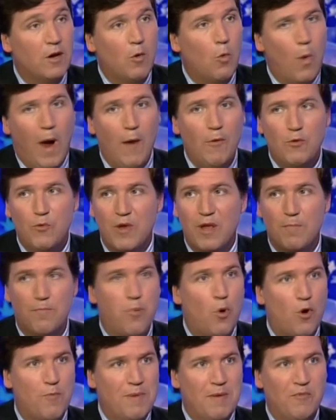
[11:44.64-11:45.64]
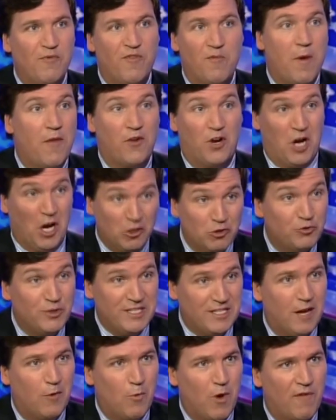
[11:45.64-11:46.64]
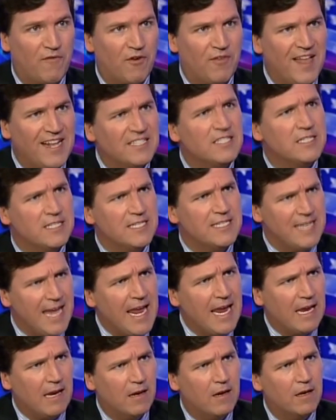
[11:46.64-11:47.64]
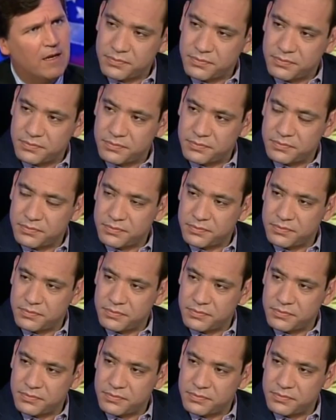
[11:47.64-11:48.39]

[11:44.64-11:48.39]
Why would we import people from other countries on welfare? That's insane, isn't it?